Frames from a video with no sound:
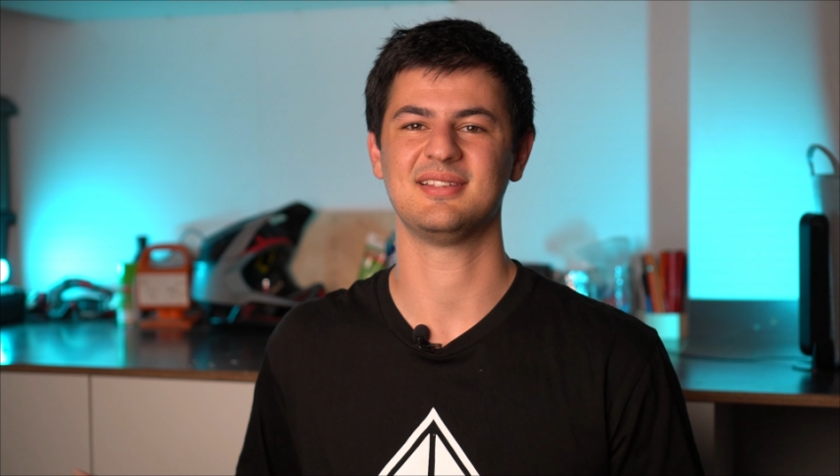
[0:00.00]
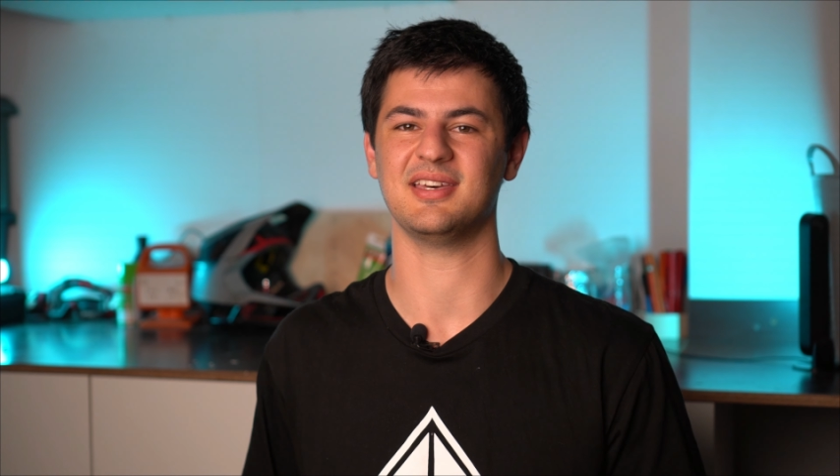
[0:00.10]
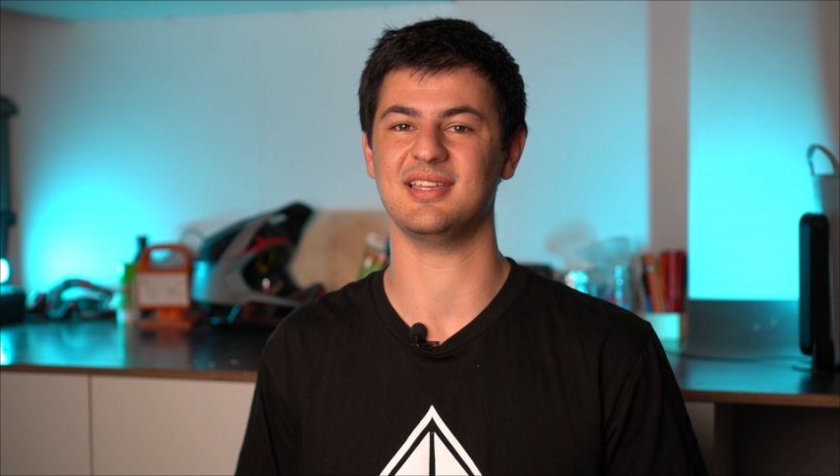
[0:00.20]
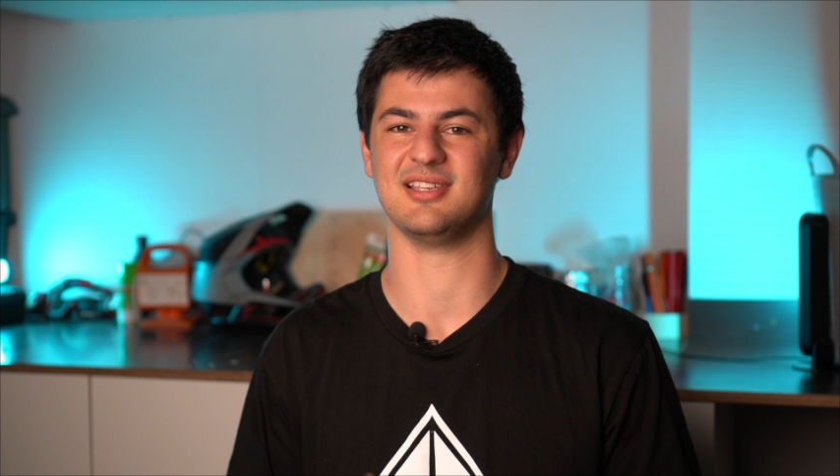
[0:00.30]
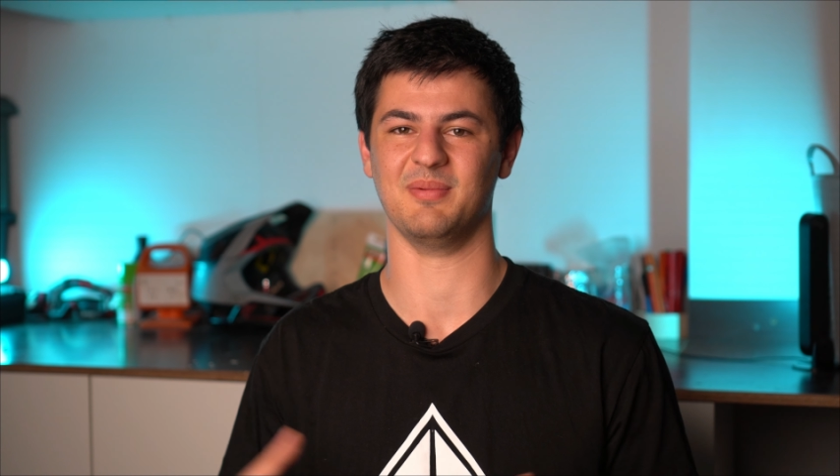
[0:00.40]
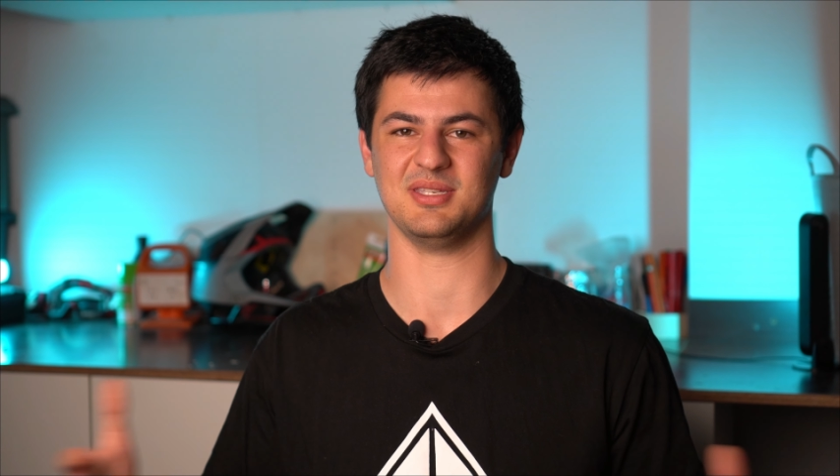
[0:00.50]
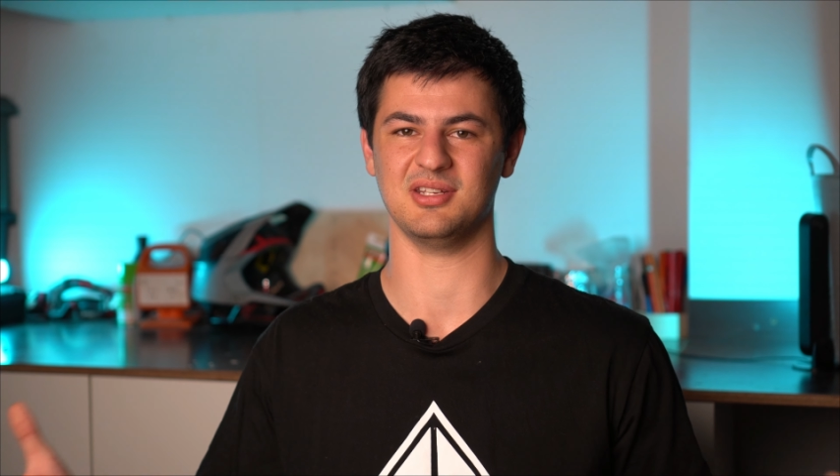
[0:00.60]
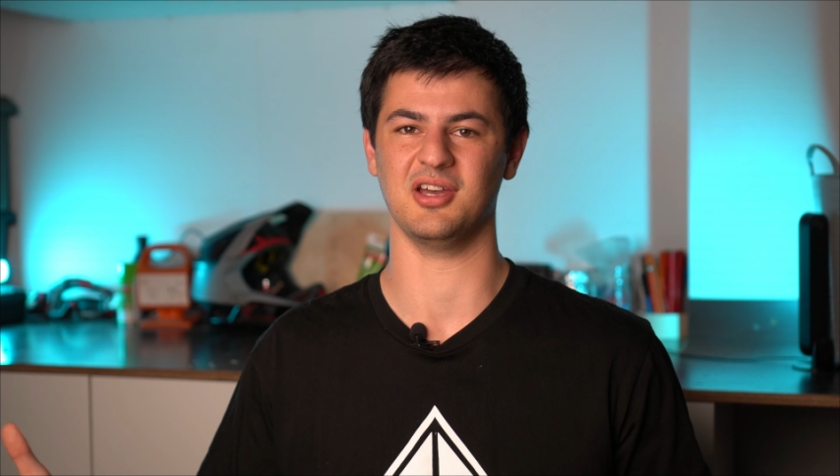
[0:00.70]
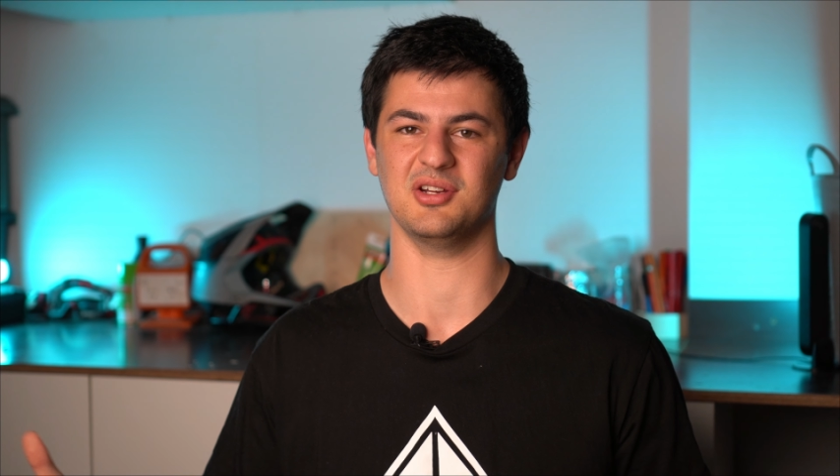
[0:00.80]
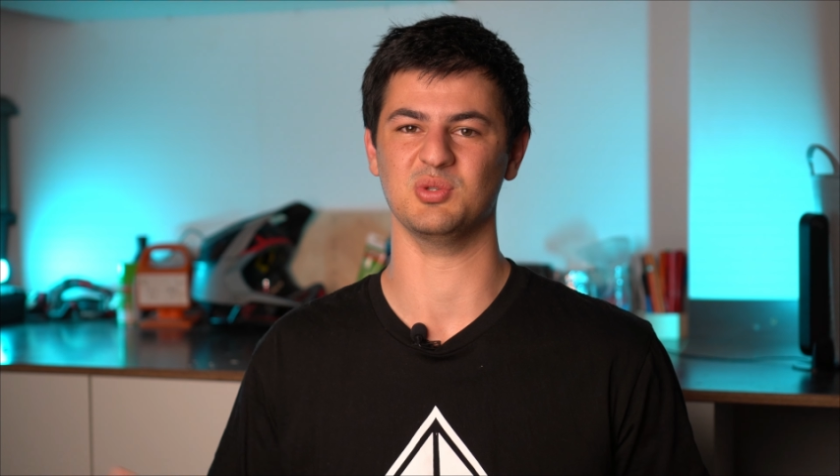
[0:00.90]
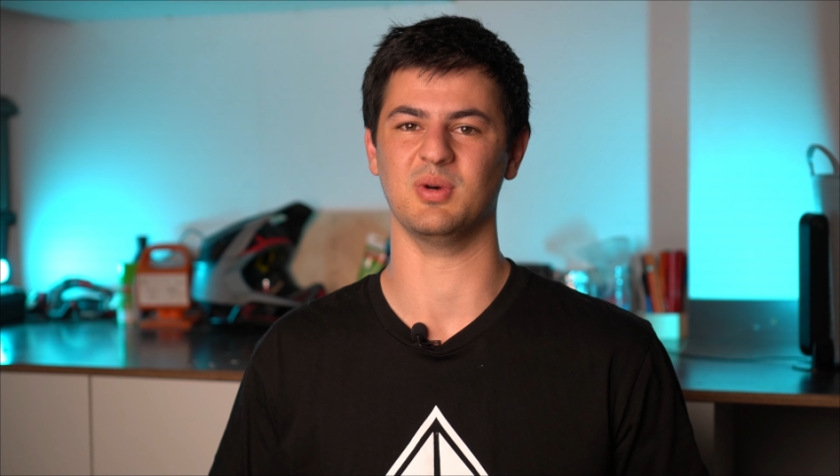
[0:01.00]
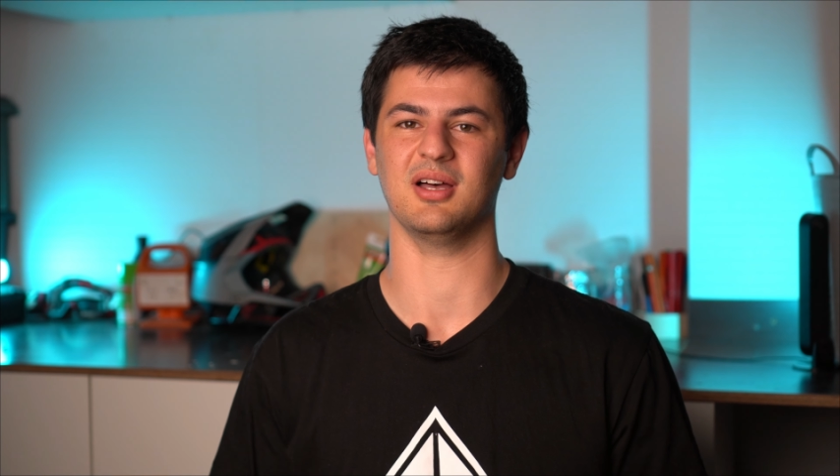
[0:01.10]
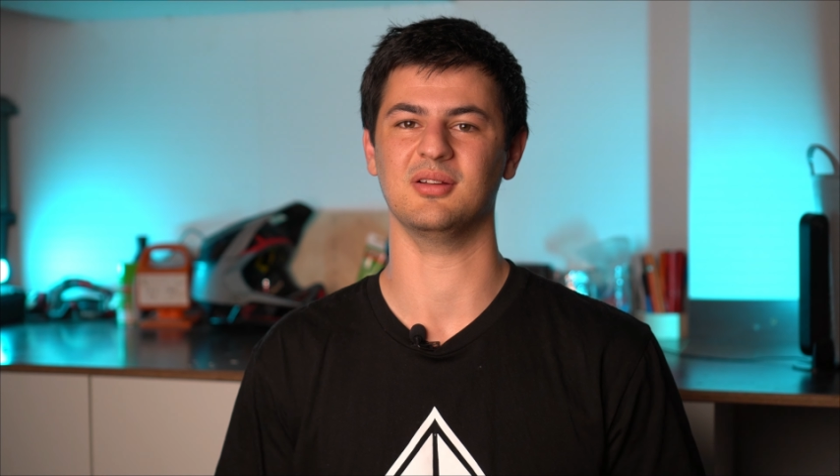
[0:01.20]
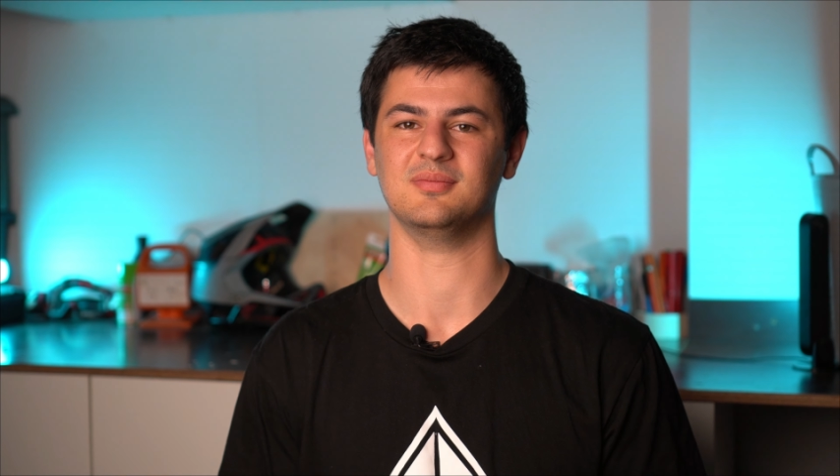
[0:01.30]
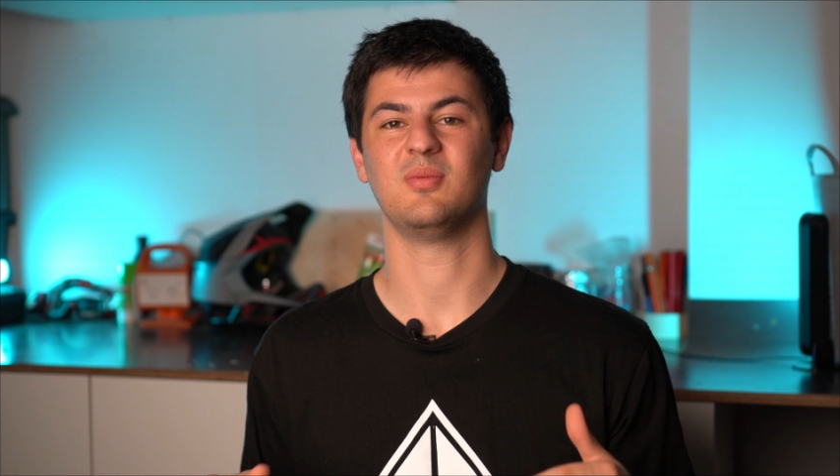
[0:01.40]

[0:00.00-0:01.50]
so that's something to note as well.